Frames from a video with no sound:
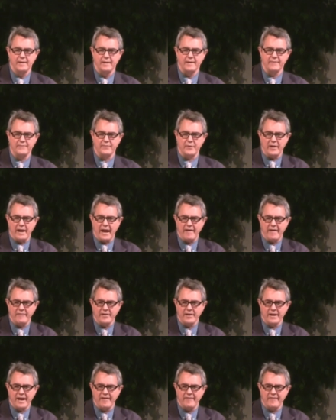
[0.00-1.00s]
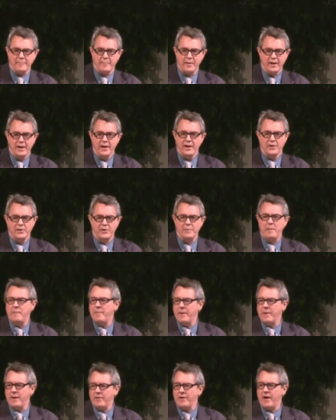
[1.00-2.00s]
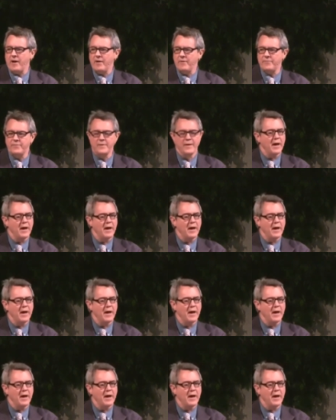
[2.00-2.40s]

If you didn't have a government, you'd be better off